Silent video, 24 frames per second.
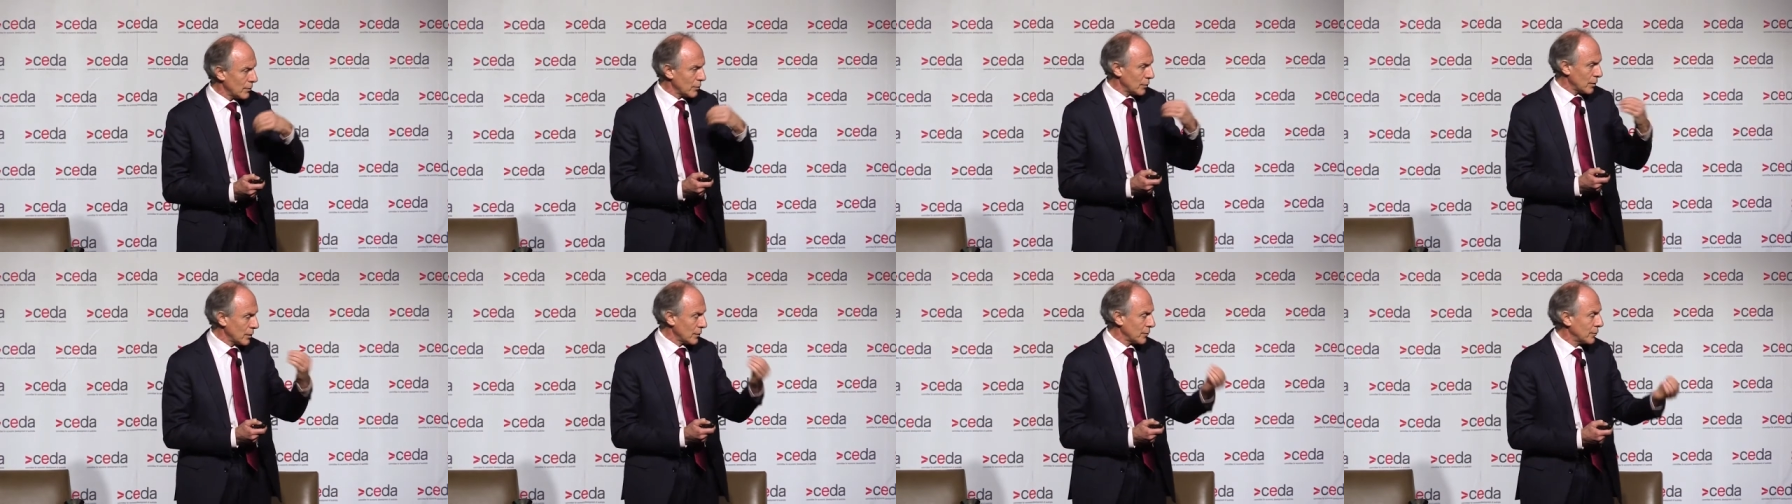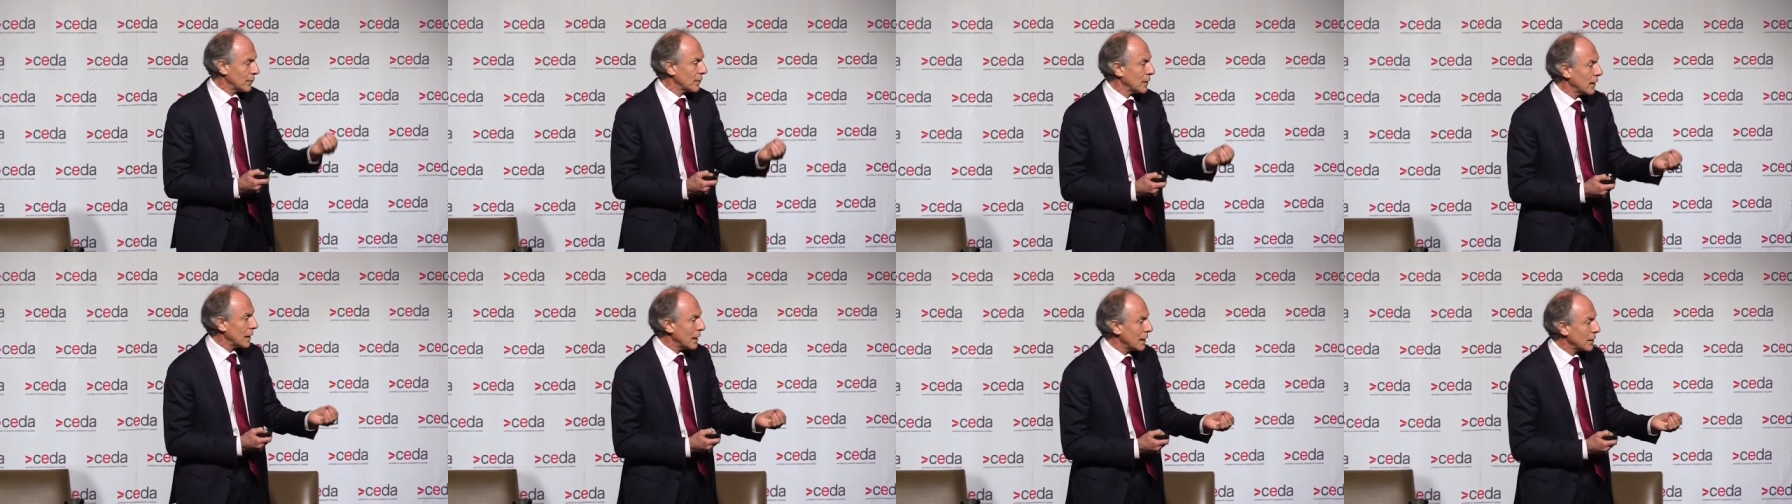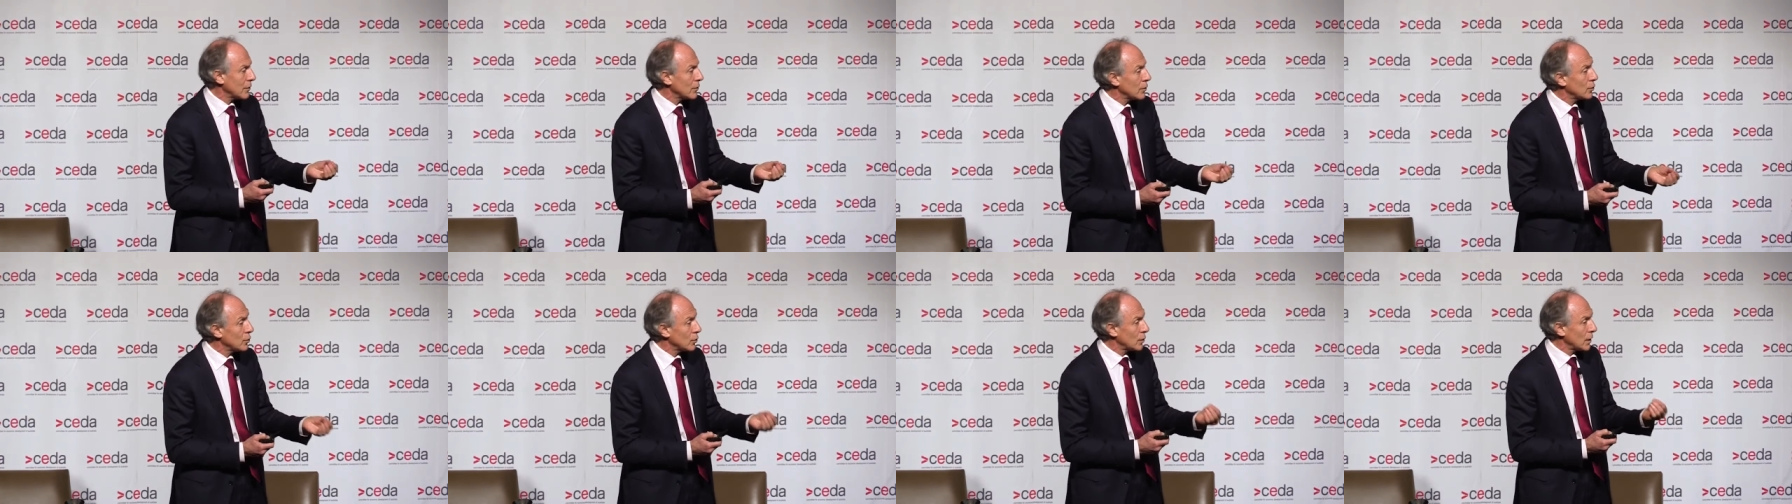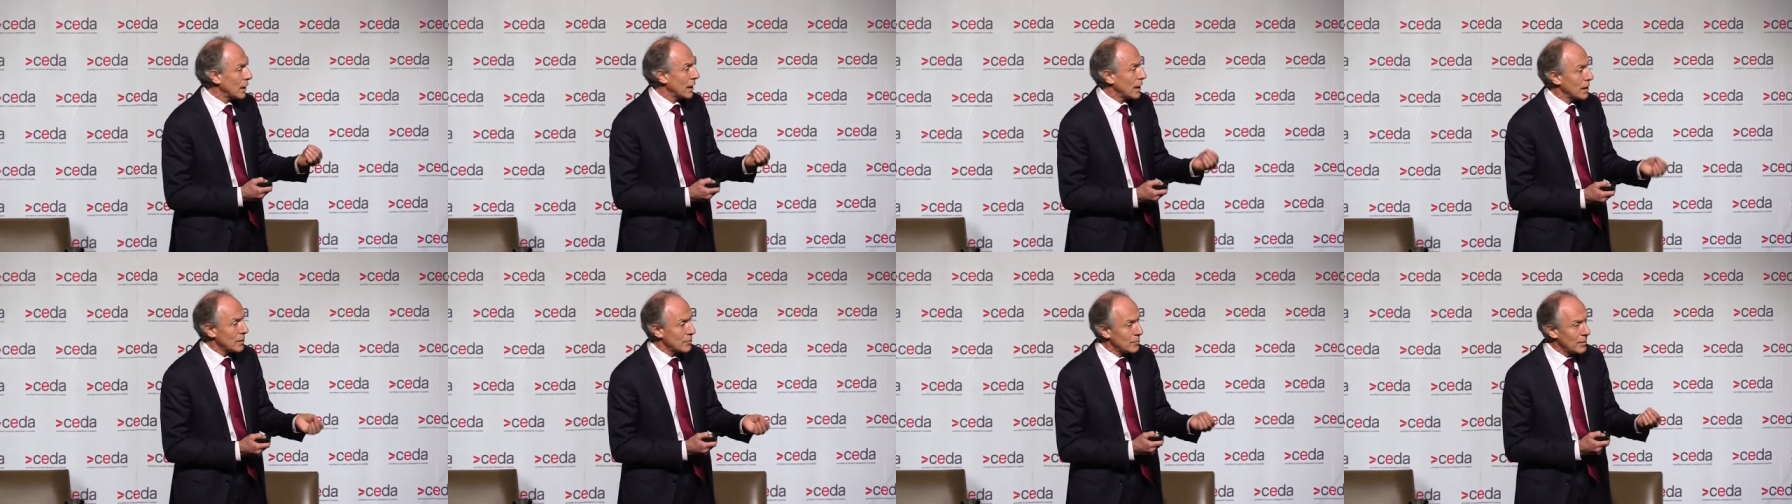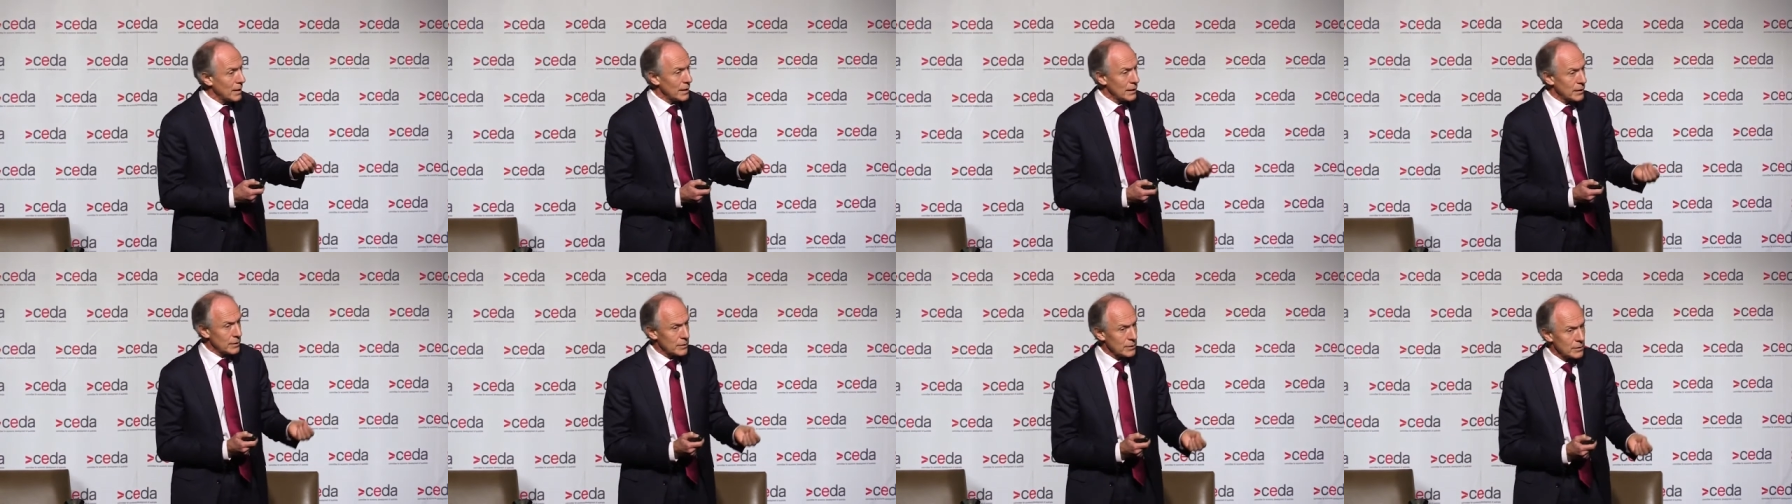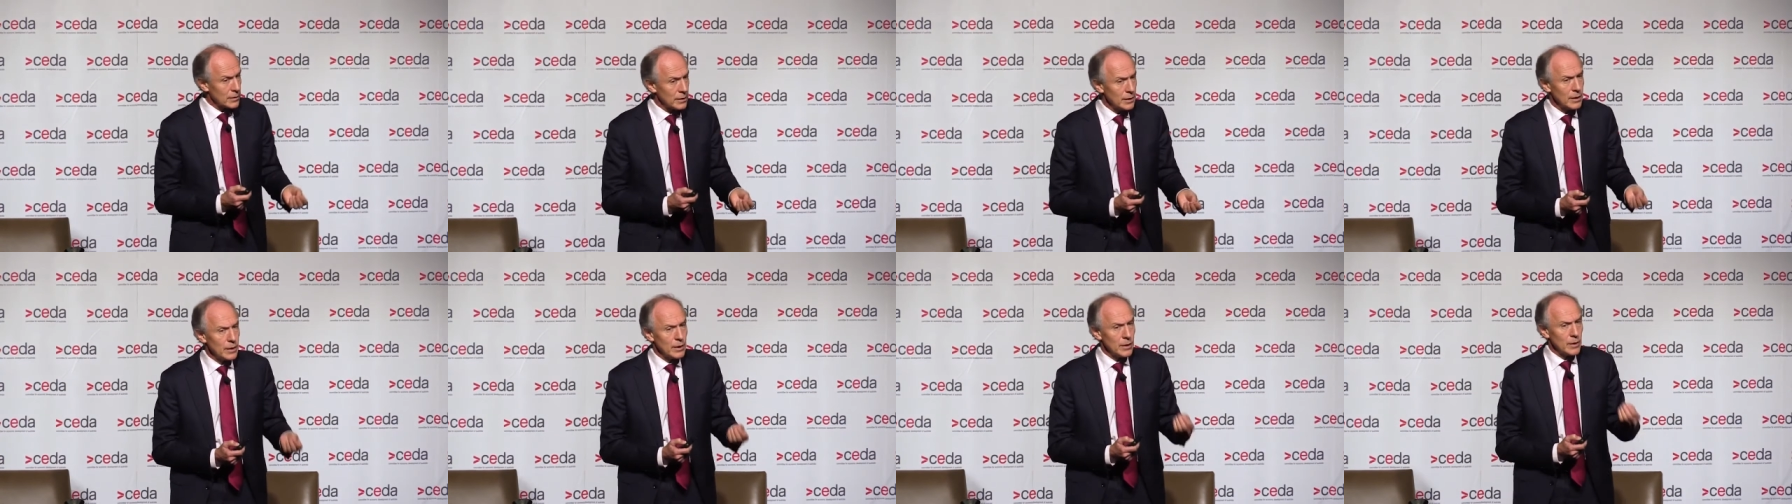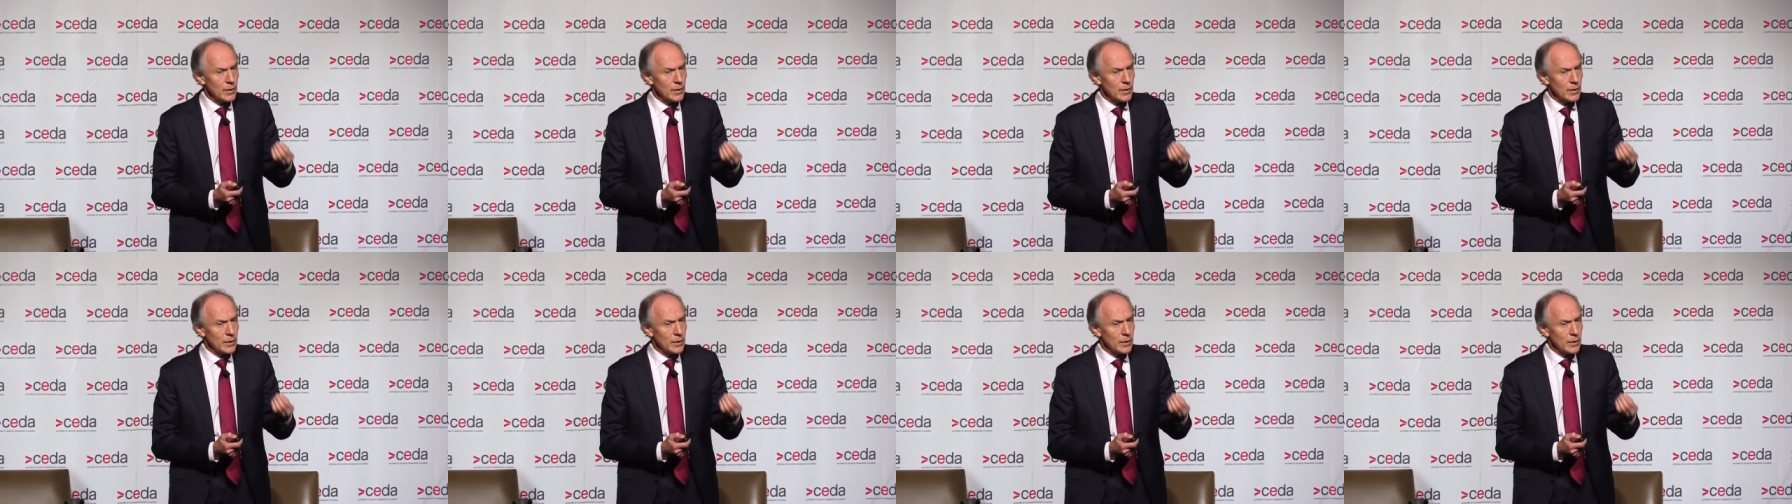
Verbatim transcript: I've already flagged that you can make it